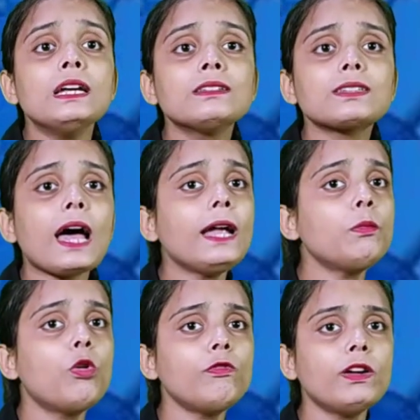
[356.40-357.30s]

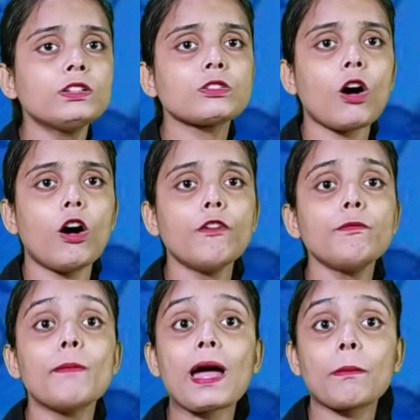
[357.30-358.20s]
inside movements
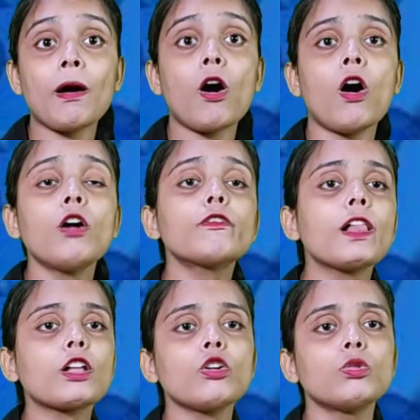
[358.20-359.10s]
of magma or
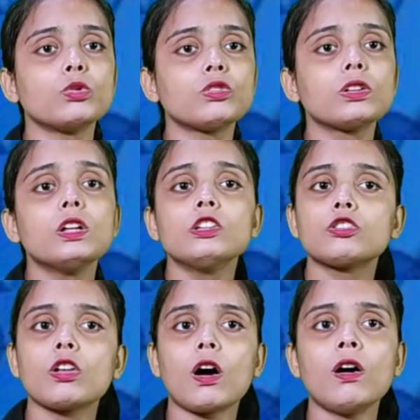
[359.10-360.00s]
volcanoes.
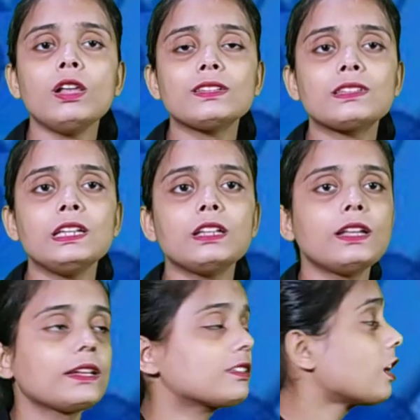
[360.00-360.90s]
So now let's see the
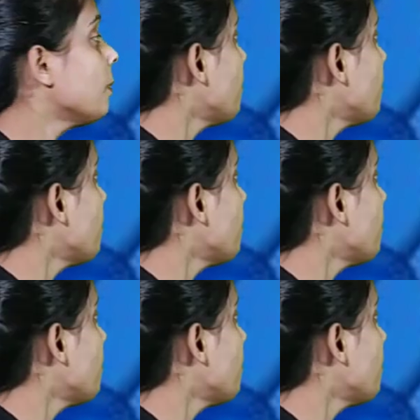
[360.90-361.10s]
next